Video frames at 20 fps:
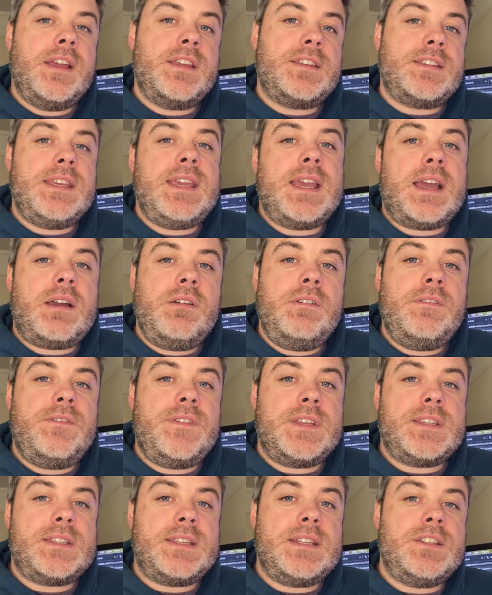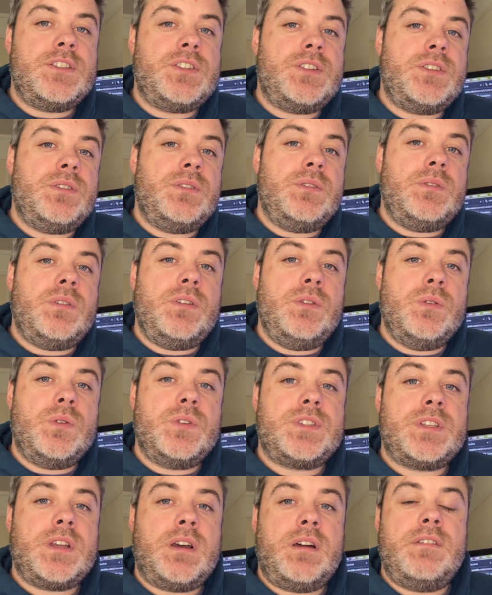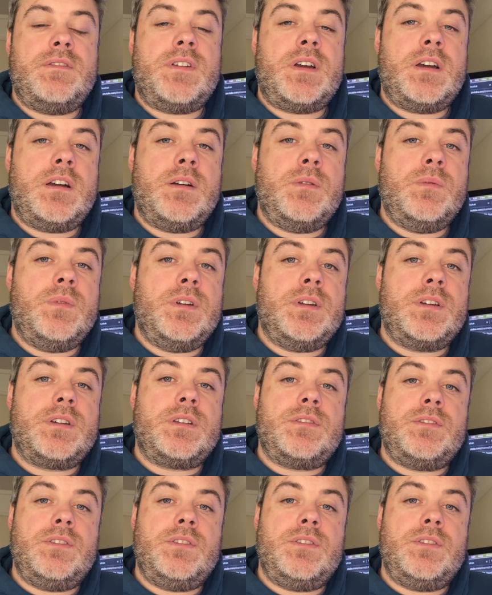See how it fits into your style of artwork,